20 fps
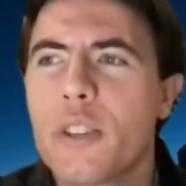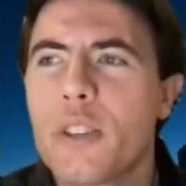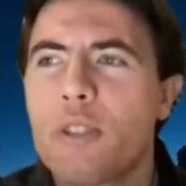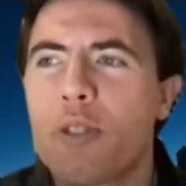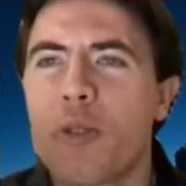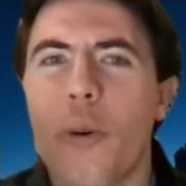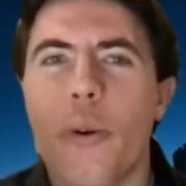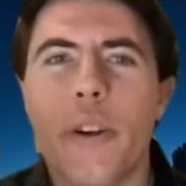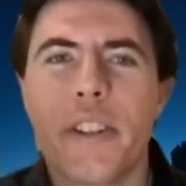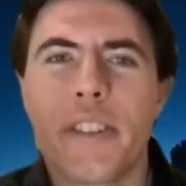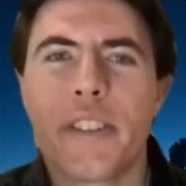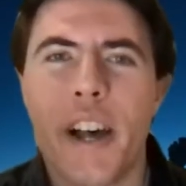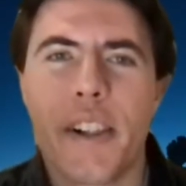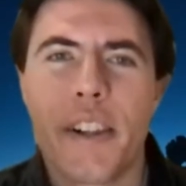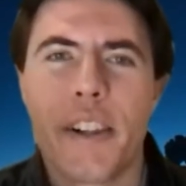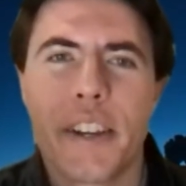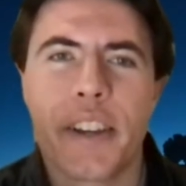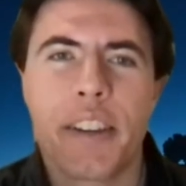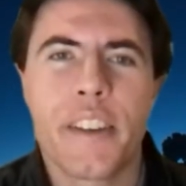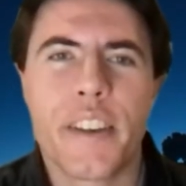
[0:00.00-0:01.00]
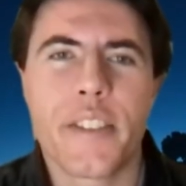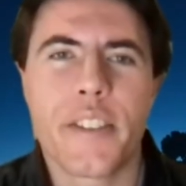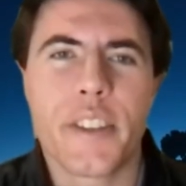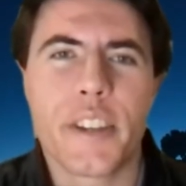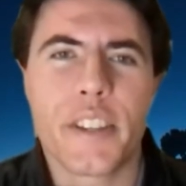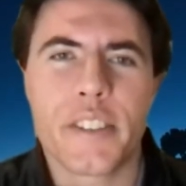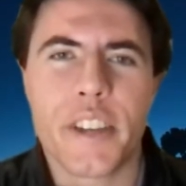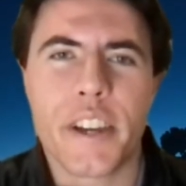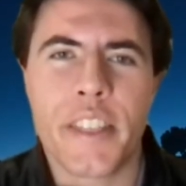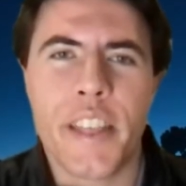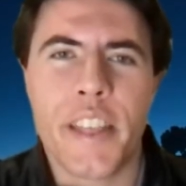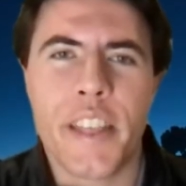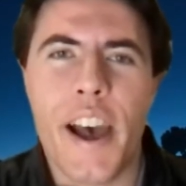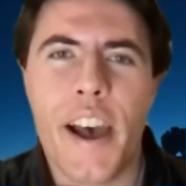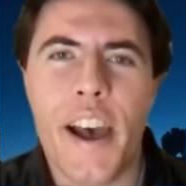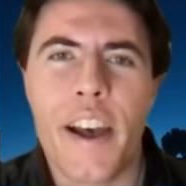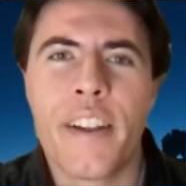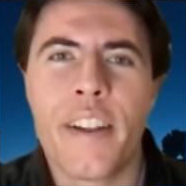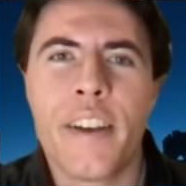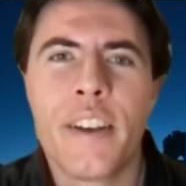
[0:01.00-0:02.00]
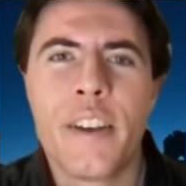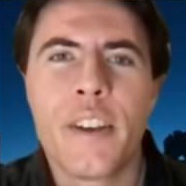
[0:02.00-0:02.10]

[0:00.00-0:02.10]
storytelling and things like that,